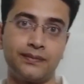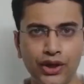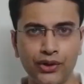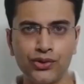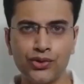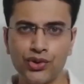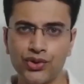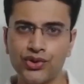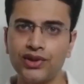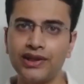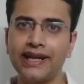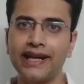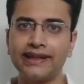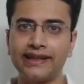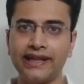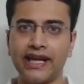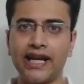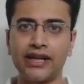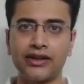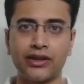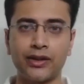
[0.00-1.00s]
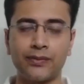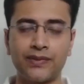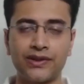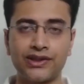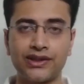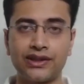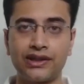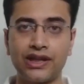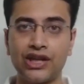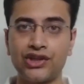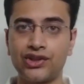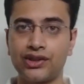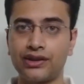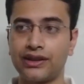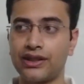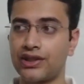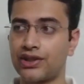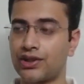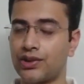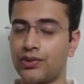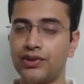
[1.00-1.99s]
Now, usually at the end of the
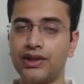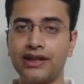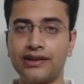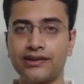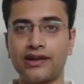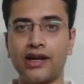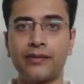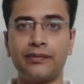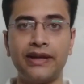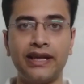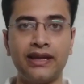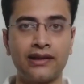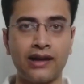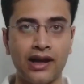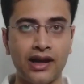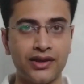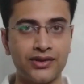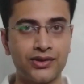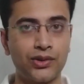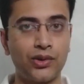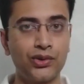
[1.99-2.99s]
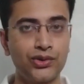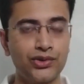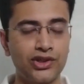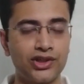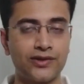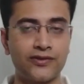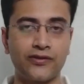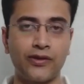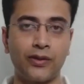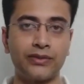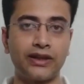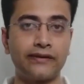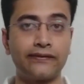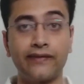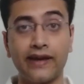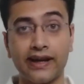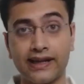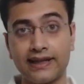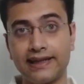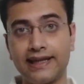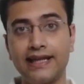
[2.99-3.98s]
presentation, the students are being asked questions from their
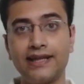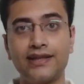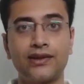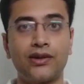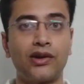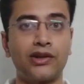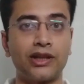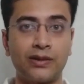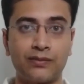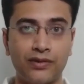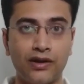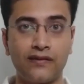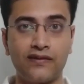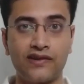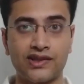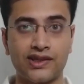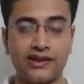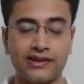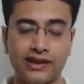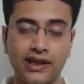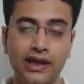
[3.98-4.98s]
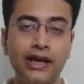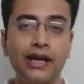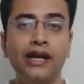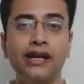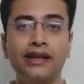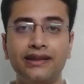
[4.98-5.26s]
faculties or their professors.